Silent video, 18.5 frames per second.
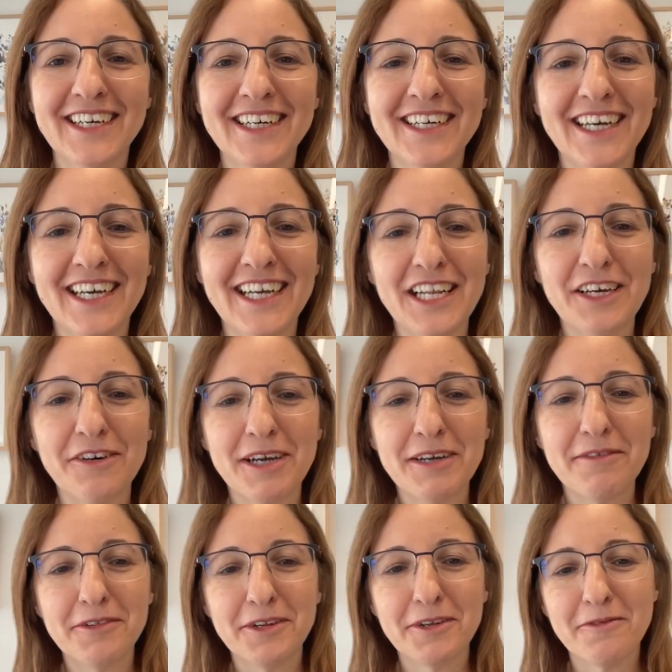Hello
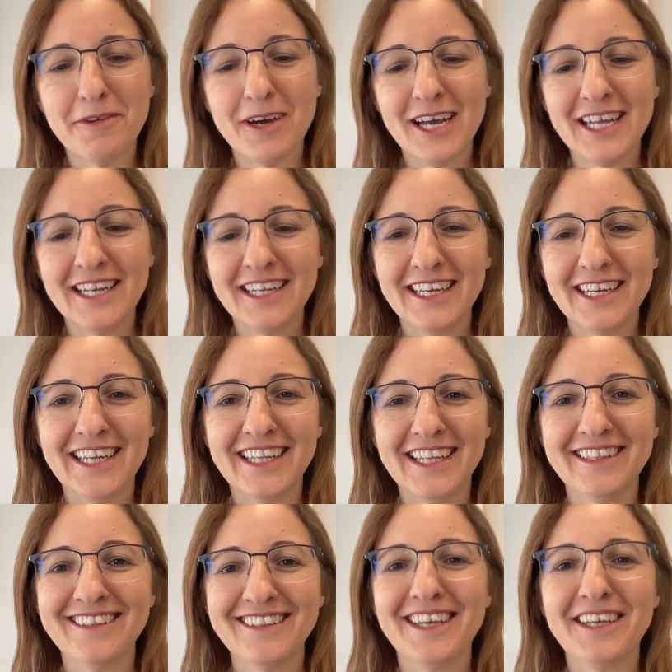everyone,
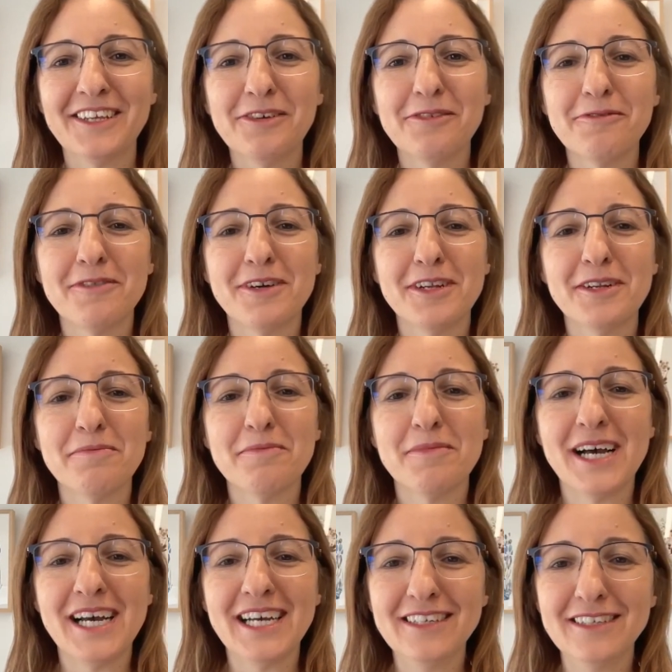and thank you very
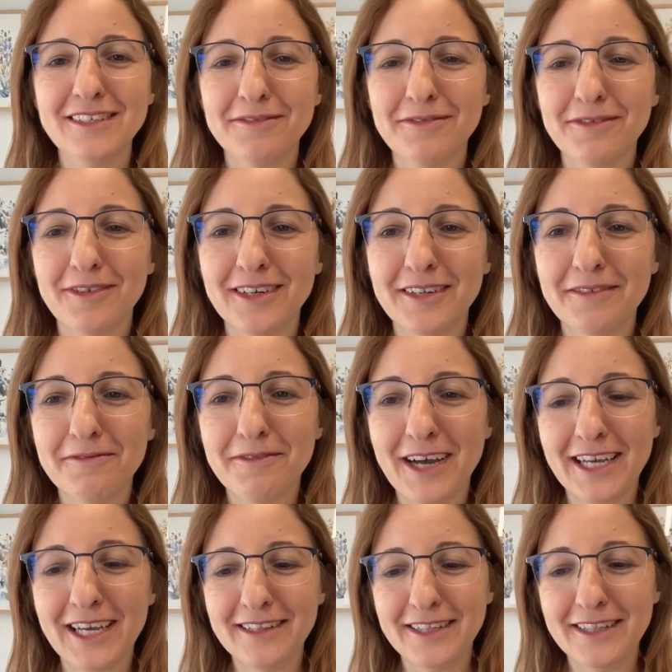much for
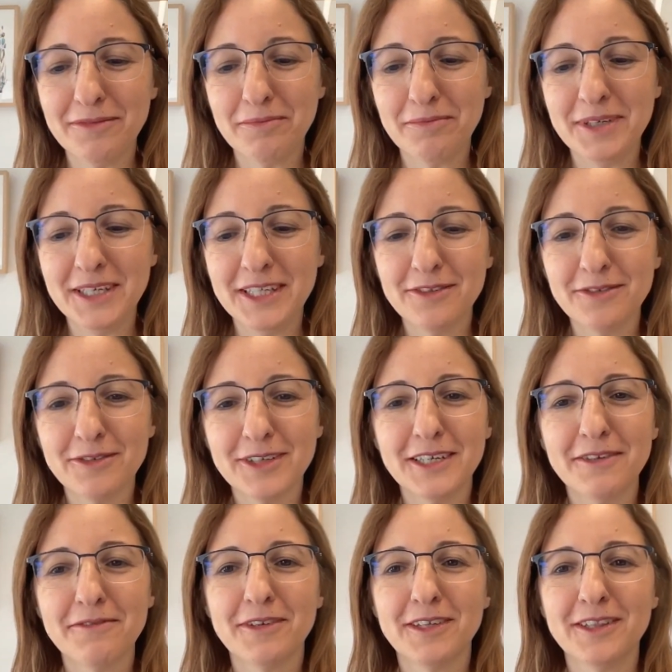inviting me to
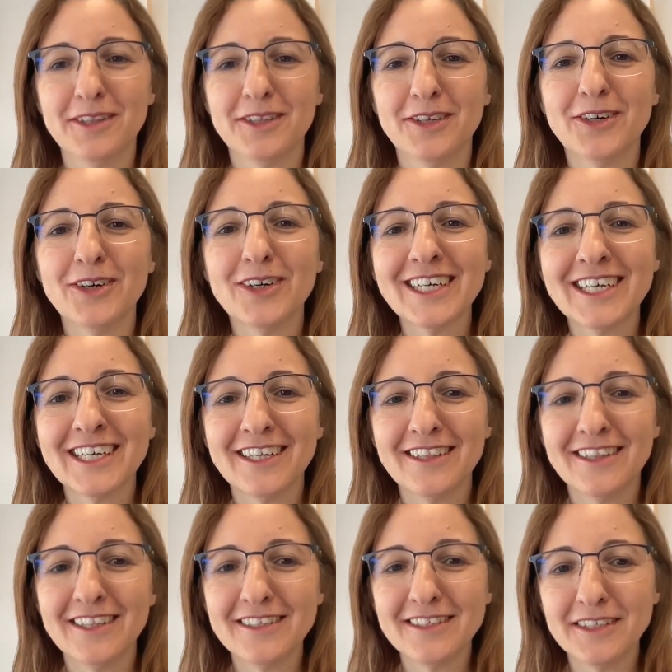give a talk
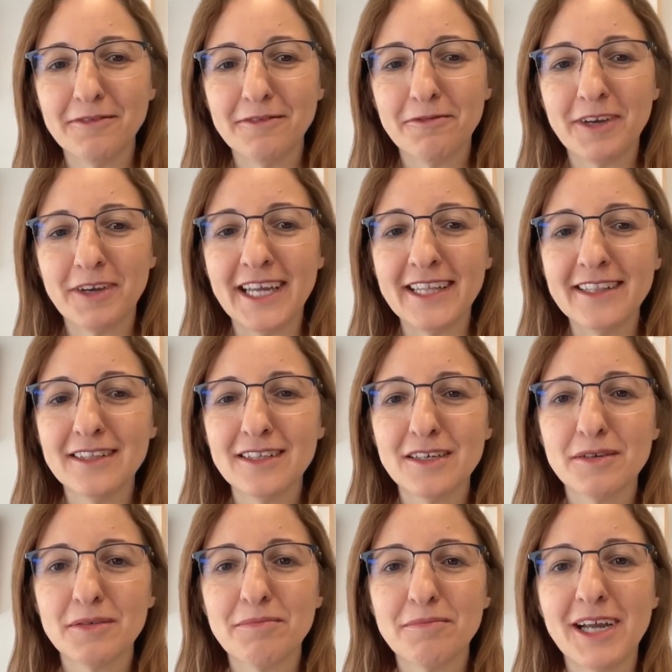at this
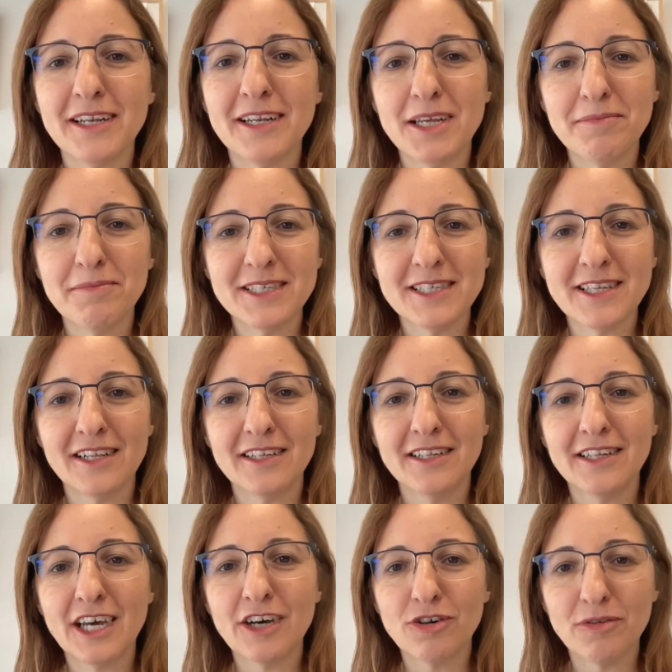event. My name is
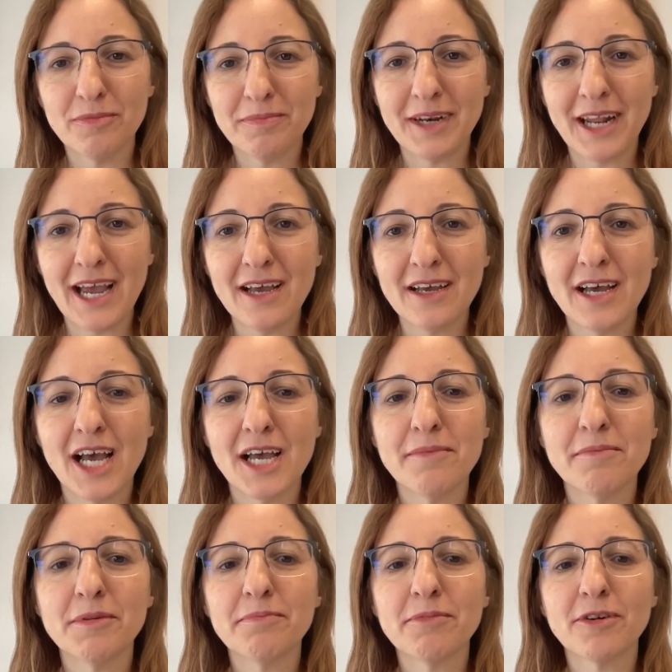Alina Opra.
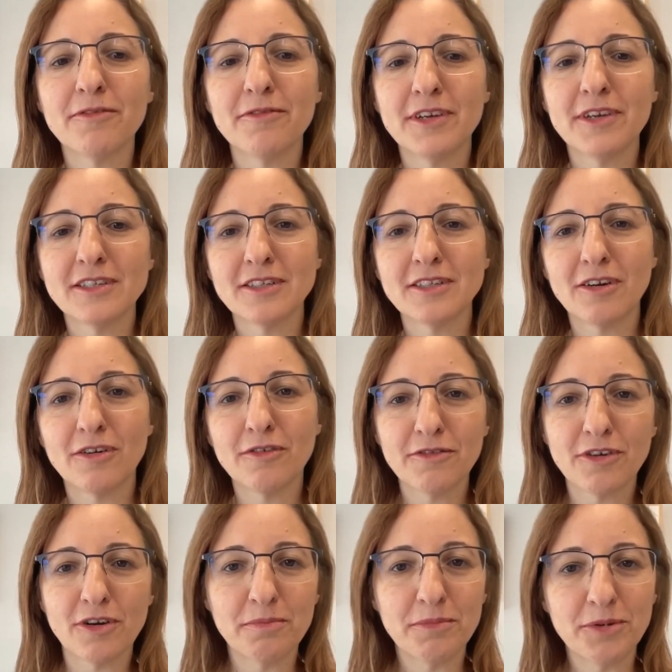I'm a professor
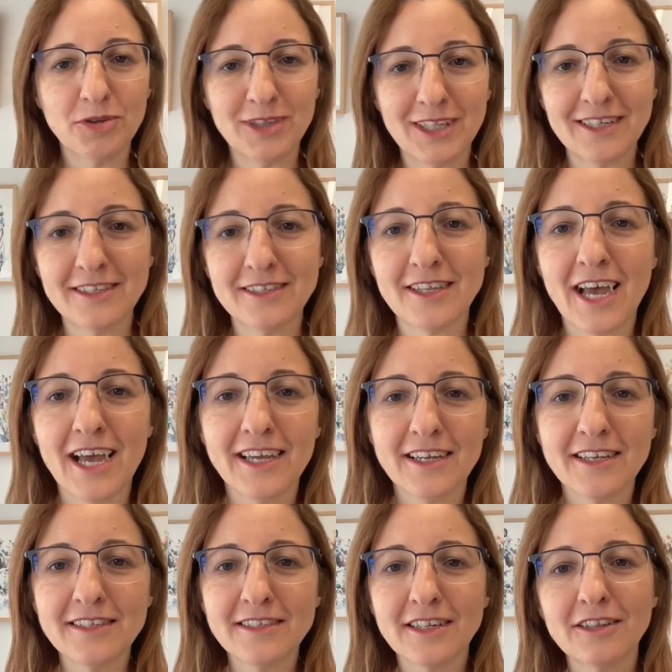of computer
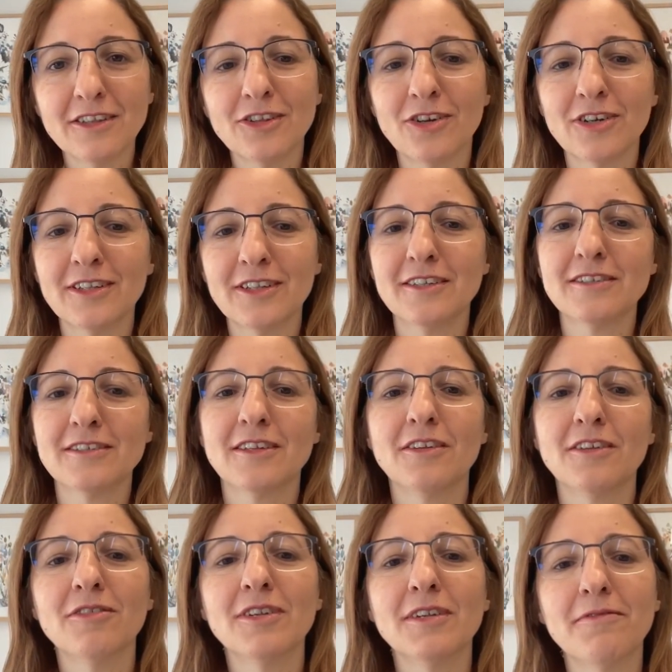science at
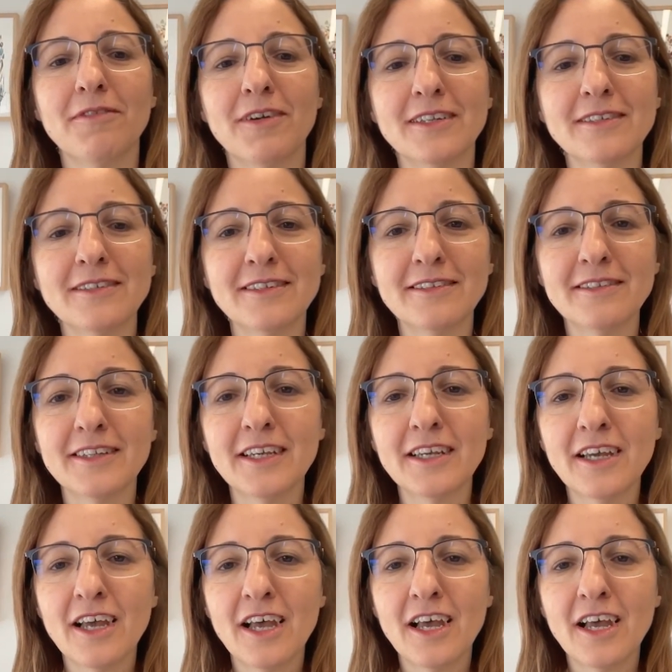Northeastern University,